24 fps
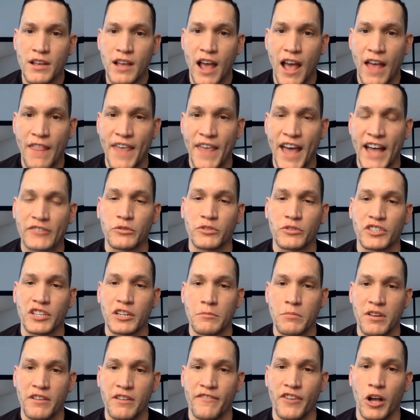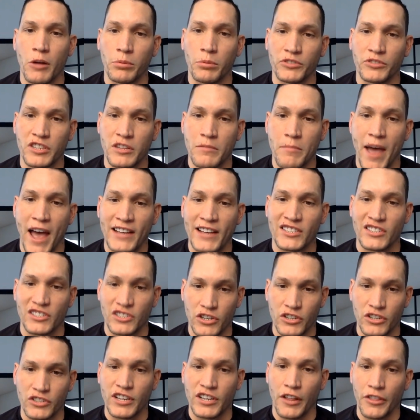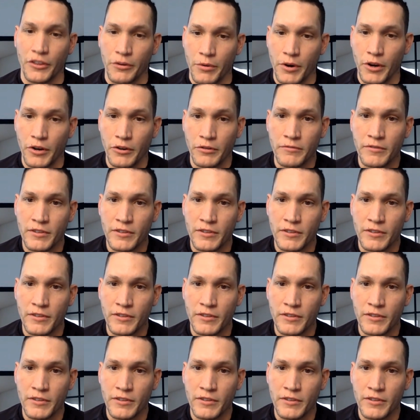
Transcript: And that's what's going to be available to the masses years down the road.